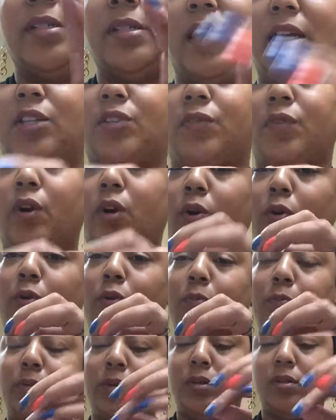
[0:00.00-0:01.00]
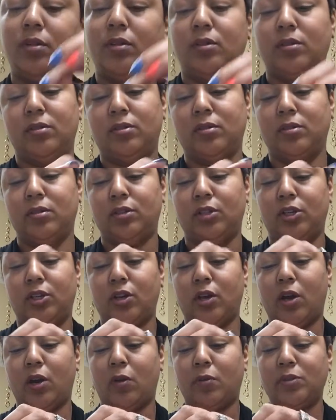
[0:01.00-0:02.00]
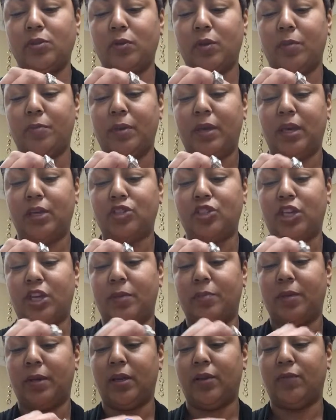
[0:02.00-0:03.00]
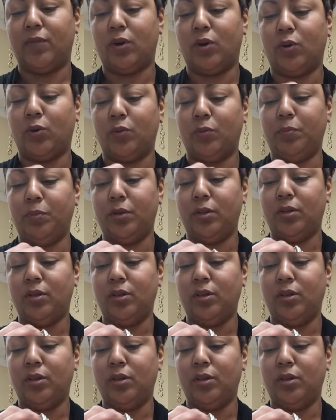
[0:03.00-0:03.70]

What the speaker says: stands for hope. You know, I always want to be a champion of hope.